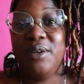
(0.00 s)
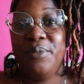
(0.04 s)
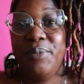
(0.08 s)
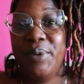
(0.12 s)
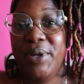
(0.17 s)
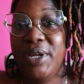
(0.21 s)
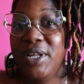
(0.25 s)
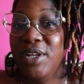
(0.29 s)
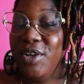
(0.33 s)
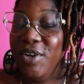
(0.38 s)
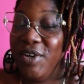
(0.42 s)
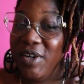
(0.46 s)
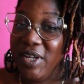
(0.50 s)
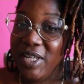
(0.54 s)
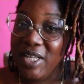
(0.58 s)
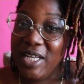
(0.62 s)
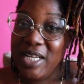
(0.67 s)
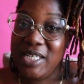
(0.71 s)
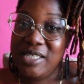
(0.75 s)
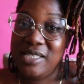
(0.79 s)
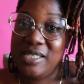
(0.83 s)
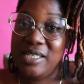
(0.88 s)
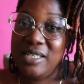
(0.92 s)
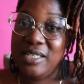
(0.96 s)
to be a learning
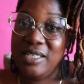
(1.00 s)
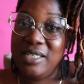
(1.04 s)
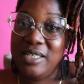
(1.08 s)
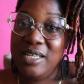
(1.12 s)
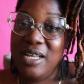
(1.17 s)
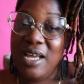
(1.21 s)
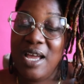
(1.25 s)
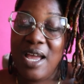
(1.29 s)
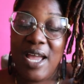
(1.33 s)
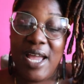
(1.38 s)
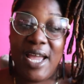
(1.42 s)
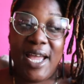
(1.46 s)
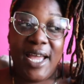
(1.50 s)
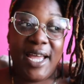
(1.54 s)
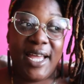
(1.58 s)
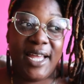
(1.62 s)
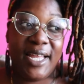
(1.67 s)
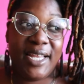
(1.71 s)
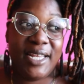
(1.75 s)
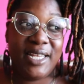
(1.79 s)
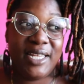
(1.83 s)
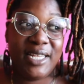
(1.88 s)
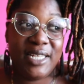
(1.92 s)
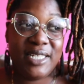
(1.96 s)
lesson,
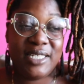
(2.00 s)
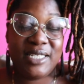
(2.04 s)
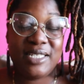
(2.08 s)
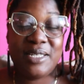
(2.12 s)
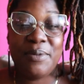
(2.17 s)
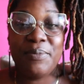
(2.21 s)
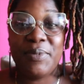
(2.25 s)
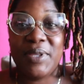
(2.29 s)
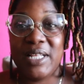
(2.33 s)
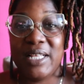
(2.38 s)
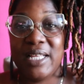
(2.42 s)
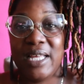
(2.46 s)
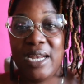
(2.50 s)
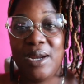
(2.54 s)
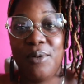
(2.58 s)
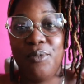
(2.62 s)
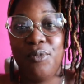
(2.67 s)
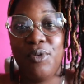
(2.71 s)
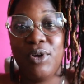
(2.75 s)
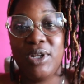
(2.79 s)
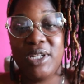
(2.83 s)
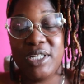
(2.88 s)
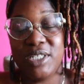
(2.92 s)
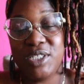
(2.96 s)
and it's something that
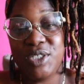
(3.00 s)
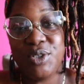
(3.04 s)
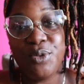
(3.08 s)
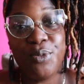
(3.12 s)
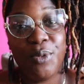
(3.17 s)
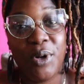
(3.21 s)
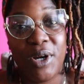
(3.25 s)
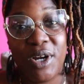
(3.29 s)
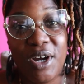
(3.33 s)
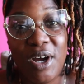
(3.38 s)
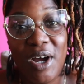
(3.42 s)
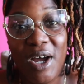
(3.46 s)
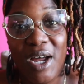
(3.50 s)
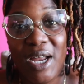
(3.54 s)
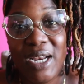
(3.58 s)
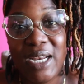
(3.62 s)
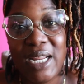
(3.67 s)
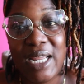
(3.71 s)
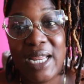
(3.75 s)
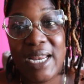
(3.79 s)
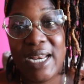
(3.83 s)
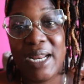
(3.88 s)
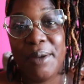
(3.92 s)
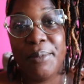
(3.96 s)
I'm willing to work
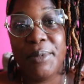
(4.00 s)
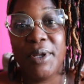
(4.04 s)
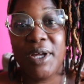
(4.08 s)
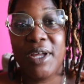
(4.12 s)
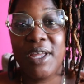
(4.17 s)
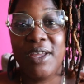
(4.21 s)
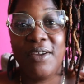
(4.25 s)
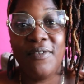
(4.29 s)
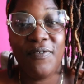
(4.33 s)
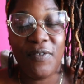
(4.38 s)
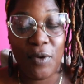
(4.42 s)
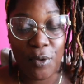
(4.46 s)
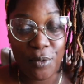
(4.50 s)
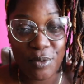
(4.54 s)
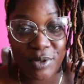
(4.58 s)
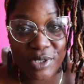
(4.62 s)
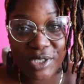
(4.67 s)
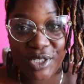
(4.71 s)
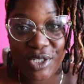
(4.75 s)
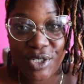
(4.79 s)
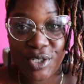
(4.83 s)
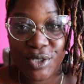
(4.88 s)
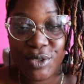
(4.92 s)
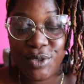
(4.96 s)
on, and I'm looking
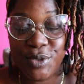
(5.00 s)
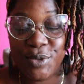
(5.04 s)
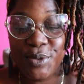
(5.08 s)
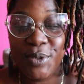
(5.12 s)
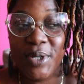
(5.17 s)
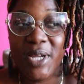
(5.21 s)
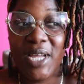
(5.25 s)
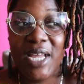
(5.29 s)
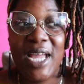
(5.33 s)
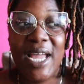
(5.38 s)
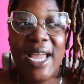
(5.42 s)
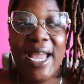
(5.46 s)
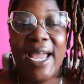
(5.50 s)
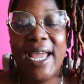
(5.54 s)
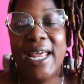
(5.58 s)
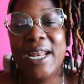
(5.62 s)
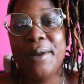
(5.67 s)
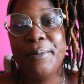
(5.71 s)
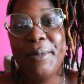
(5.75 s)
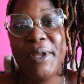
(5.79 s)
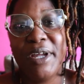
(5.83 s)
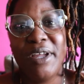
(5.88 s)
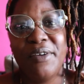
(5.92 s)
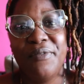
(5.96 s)
forward to. And
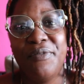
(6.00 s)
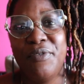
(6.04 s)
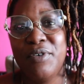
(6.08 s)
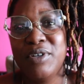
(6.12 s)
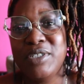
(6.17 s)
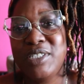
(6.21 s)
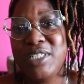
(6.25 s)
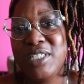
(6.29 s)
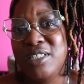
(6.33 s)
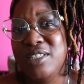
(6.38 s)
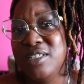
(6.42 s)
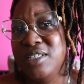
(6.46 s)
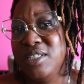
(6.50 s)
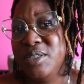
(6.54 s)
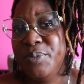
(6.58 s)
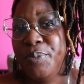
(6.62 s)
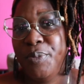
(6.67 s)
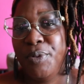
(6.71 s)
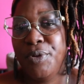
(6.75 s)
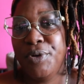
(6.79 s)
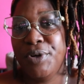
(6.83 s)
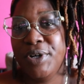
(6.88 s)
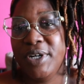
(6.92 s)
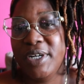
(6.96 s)
I'm looking forward to the
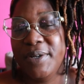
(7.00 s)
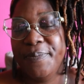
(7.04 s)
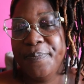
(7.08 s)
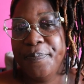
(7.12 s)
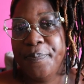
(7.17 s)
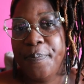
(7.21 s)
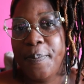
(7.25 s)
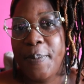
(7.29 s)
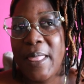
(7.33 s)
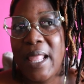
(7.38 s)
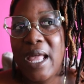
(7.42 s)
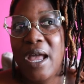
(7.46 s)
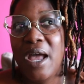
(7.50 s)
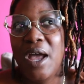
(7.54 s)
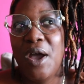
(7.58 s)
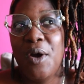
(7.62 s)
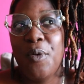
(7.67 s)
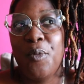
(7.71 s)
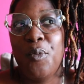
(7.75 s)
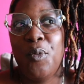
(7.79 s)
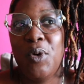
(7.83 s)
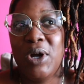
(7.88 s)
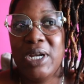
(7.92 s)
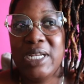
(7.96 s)
support.
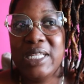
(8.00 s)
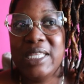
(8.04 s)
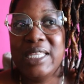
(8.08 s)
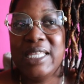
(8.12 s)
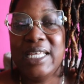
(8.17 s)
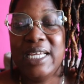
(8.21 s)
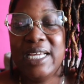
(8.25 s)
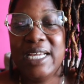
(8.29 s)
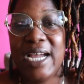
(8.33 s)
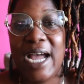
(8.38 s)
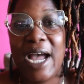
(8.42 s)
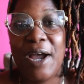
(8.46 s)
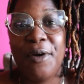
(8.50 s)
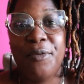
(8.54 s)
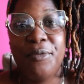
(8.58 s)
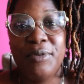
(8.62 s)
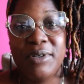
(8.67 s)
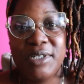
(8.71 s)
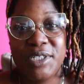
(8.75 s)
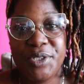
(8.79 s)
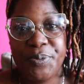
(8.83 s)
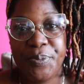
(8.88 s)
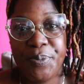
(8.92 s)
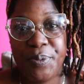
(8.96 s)
One thing I
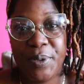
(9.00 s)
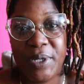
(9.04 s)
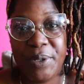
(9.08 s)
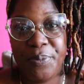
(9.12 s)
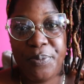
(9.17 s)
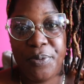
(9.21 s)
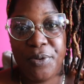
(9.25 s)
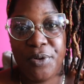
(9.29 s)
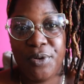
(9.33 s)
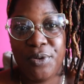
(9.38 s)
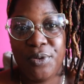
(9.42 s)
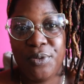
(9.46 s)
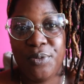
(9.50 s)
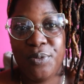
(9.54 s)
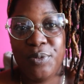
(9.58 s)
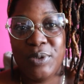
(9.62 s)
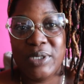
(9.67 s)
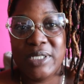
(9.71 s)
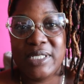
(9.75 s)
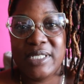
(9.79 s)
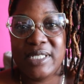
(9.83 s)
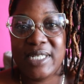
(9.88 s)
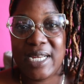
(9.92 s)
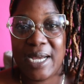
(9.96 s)
wish people
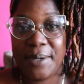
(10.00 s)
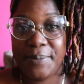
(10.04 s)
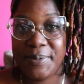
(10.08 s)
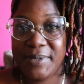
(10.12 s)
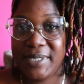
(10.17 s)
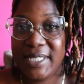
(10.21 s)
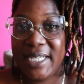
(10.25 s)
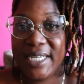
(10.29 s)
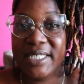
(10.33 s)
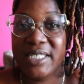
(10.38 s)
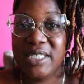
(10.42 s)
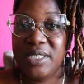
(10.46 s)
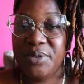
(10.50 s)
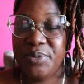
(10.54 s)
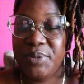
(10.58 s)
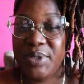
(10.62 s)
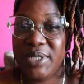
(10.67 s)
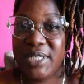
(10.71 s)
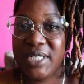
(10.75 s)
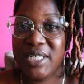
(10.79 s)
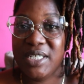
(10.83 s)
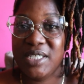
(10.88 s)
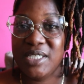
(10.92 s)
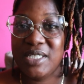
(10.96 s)
would stop saying to
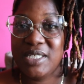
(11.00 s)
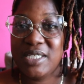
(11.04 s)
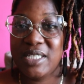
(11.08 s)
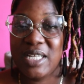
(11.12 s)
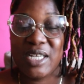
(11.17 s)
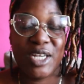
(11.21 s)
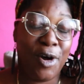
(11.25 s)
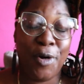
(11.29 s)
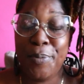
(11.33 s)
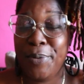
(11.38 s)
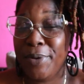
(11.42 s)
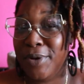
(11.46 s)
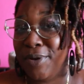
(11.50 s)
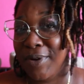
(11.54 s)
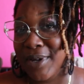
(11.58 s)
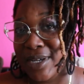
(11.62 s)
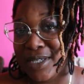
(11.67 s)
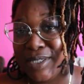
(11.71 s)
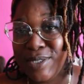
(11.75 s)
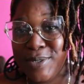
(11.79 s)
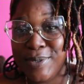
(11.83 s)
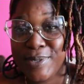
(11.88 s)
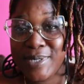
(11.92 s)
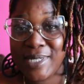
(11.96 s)
me is, I hope you don't
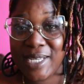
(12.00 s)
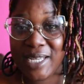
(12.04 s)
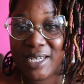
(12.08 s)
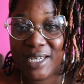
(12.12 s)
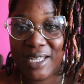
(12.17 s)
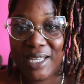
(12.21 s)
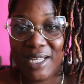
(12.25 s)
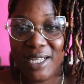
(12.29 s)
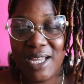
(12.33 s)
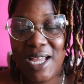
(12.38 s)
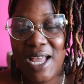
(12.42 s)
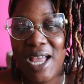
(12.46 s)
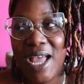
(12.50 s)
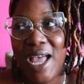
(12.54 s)
get too skinny.